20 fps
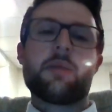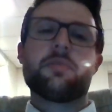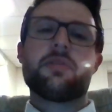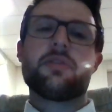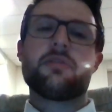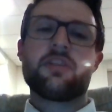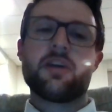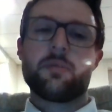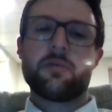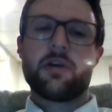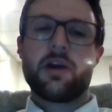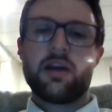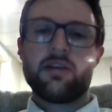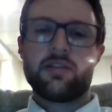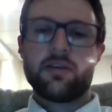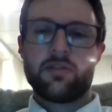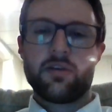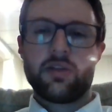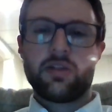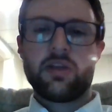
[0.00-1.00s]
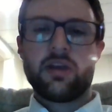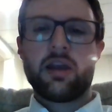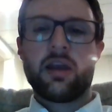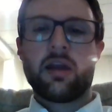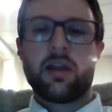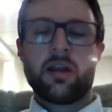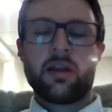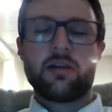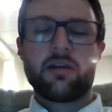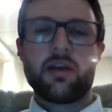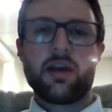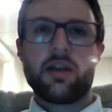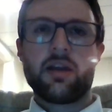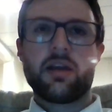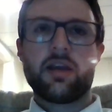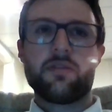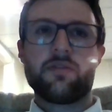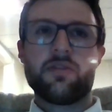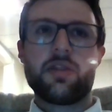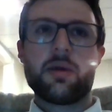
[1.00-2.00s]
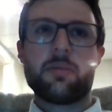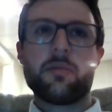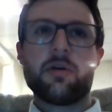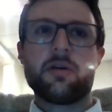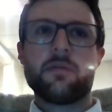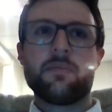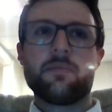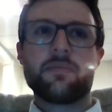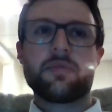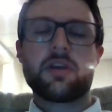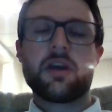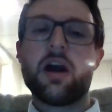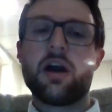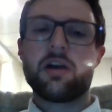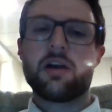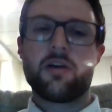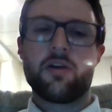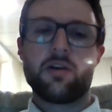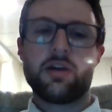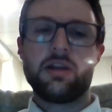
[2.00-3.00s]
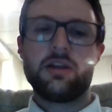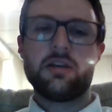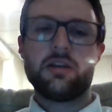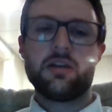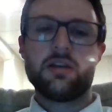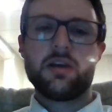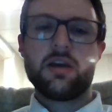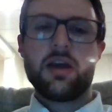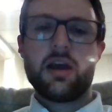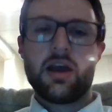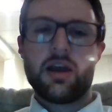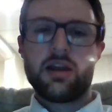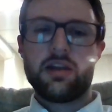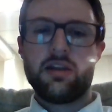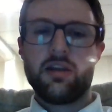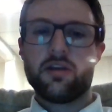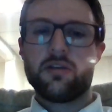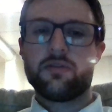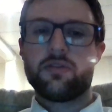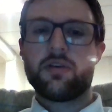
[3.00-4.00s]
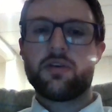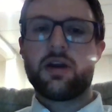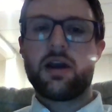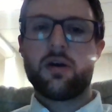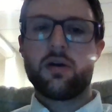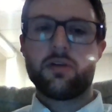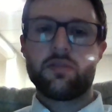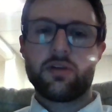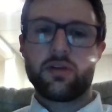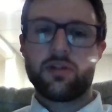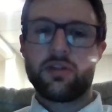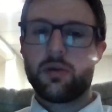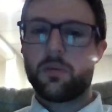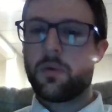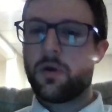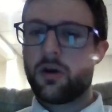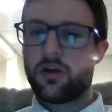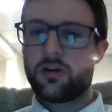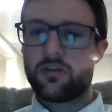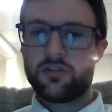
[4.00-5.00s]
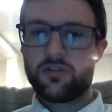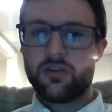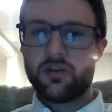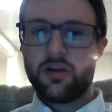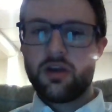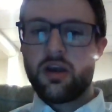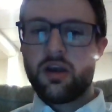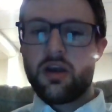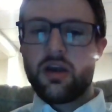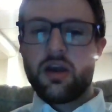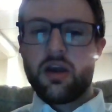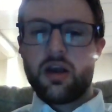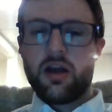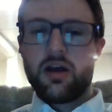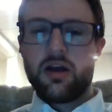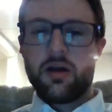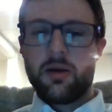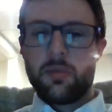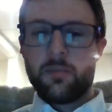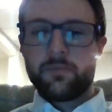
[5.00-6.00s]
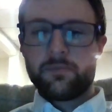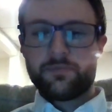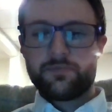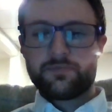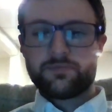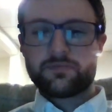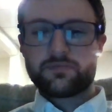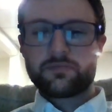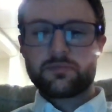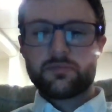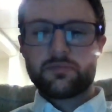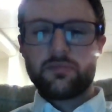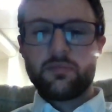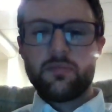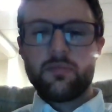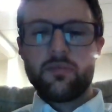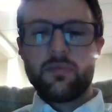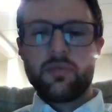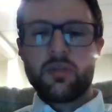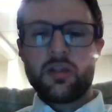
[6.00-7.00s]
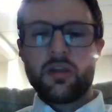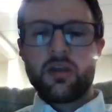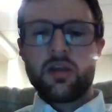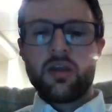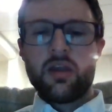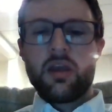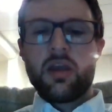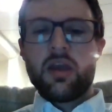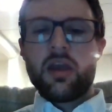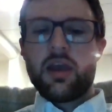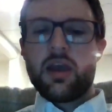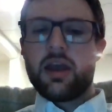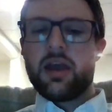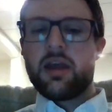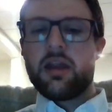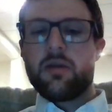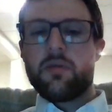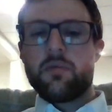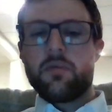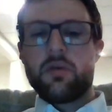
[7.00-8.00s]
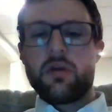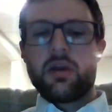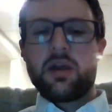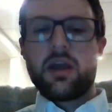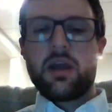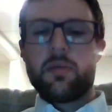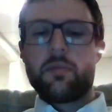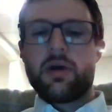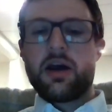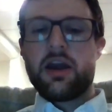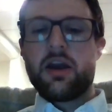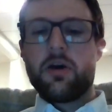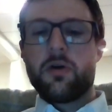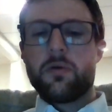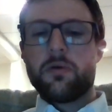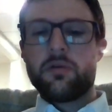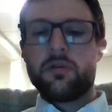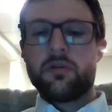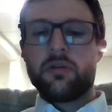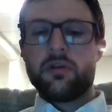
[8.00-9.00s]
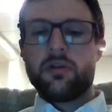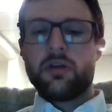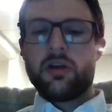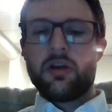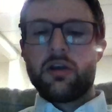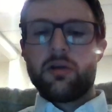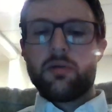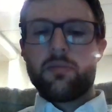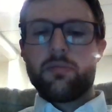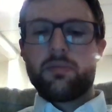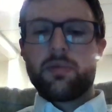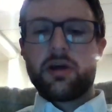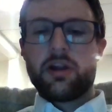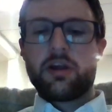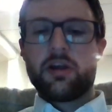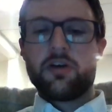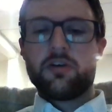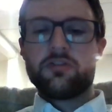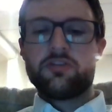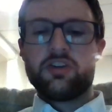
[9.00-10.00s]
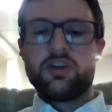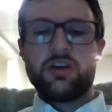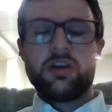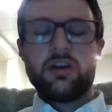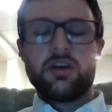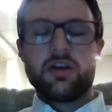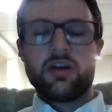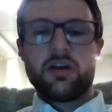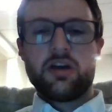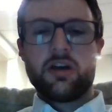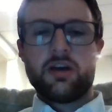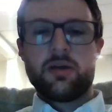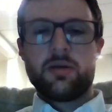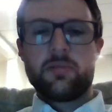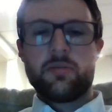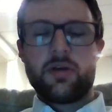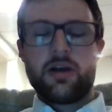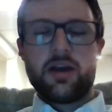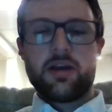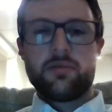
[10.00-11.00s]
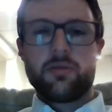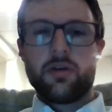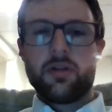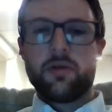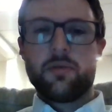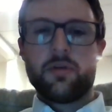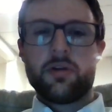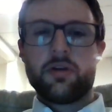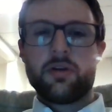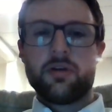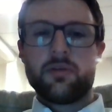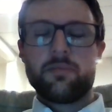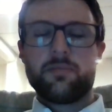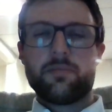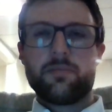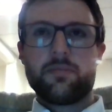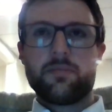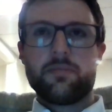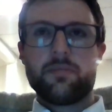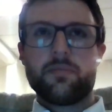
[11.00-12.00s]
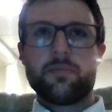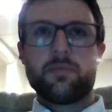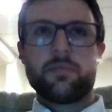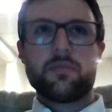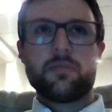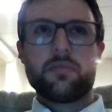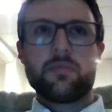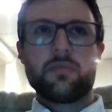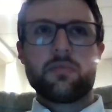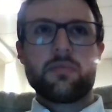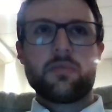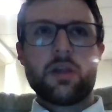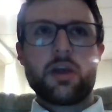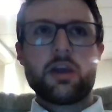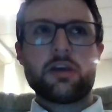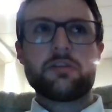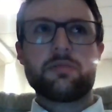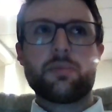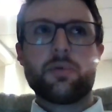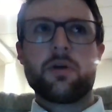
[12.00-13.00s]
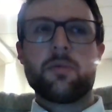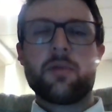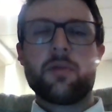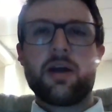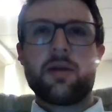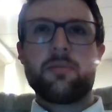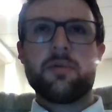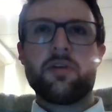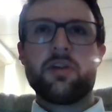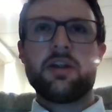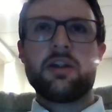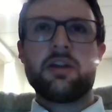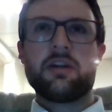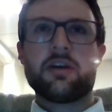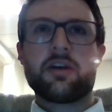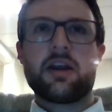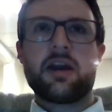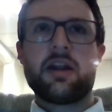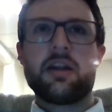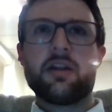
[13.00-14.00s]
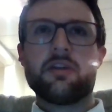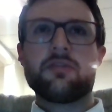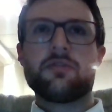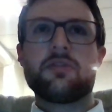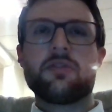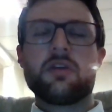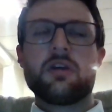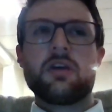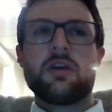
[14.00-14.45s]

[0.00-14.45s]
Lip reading: summarize everything and kind of give them a concrete idea of how everything works. Um, and in my own pedagogy, I really want to explore my ability to kind of